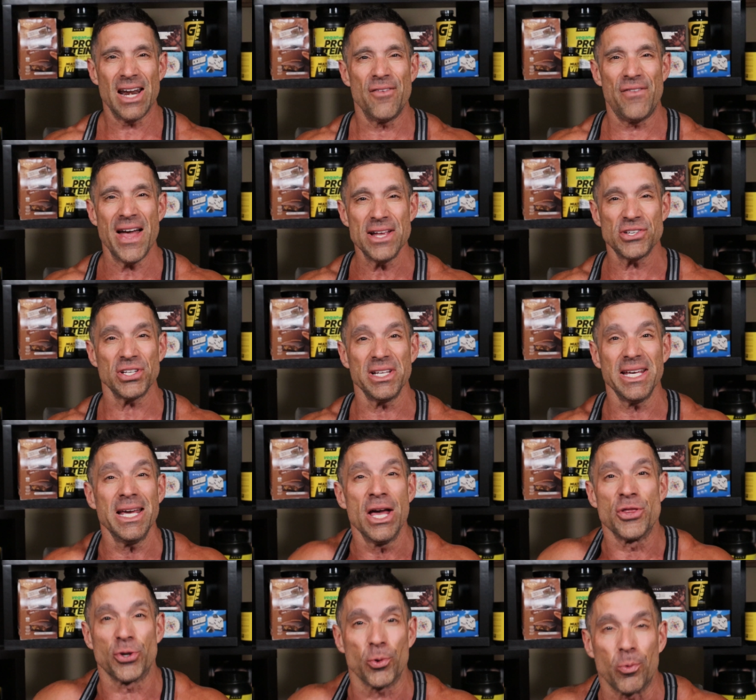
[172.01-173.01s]
And
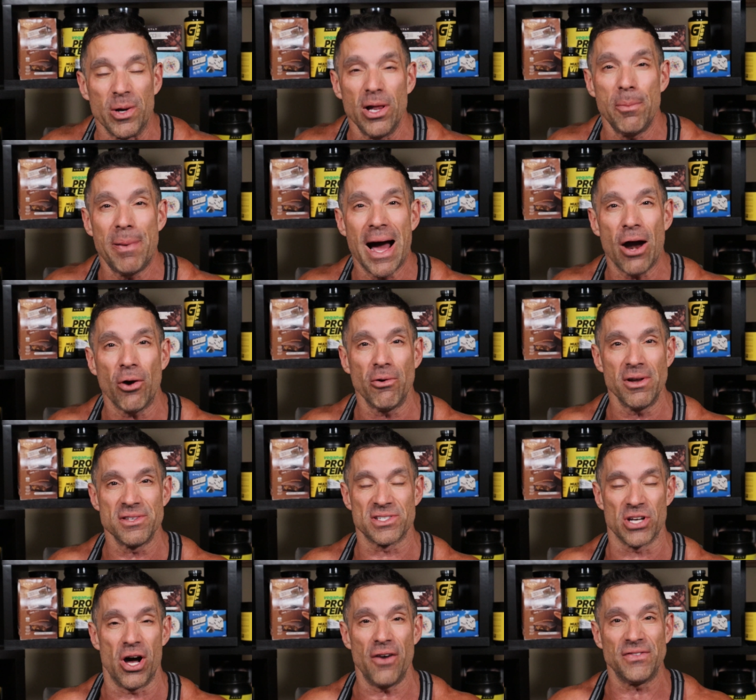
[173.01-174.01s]
eventually, their willpower
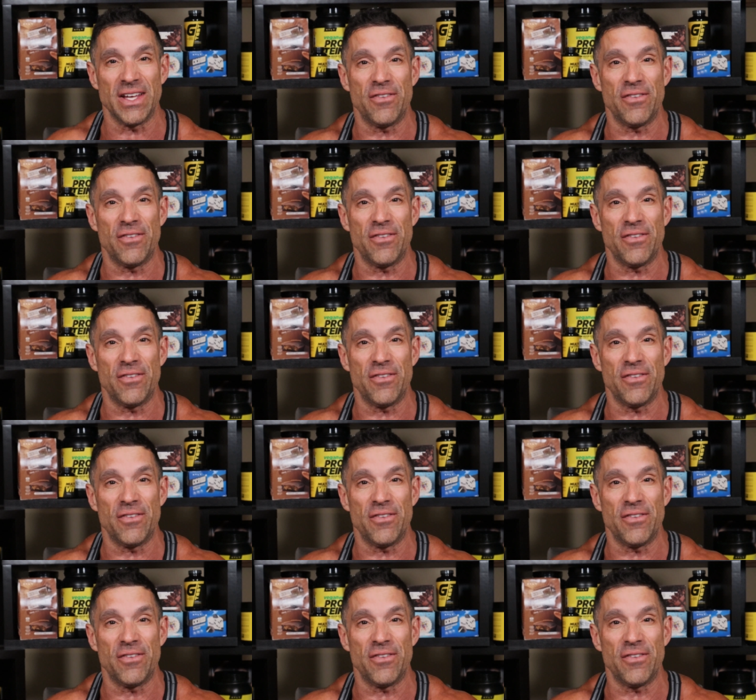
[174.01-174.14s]
runs off.